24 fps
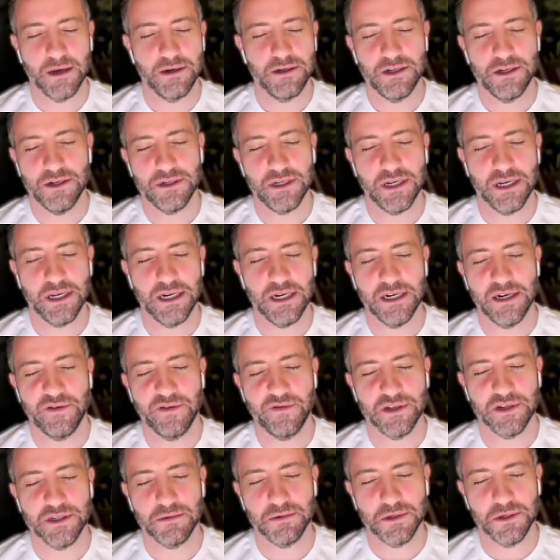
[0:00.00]
do you see any
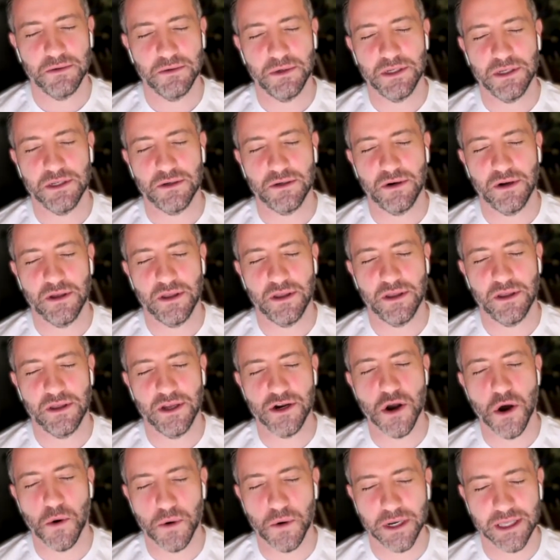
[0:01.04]
difference between sort of the
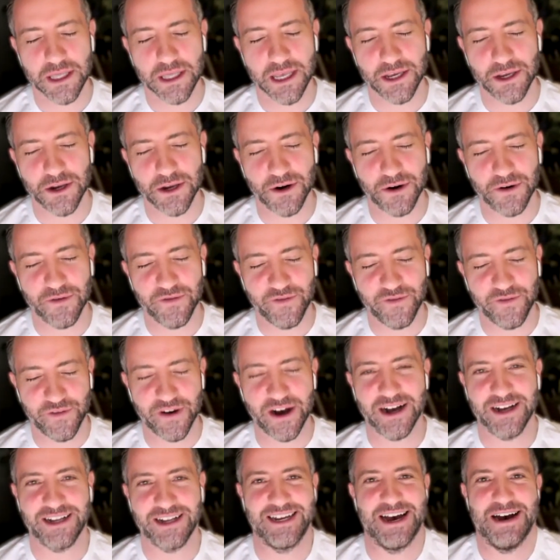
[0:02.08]
knowing that you're
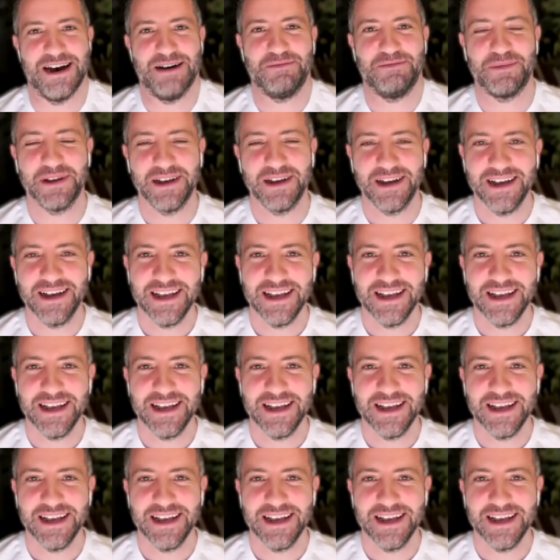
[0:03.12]
fucked up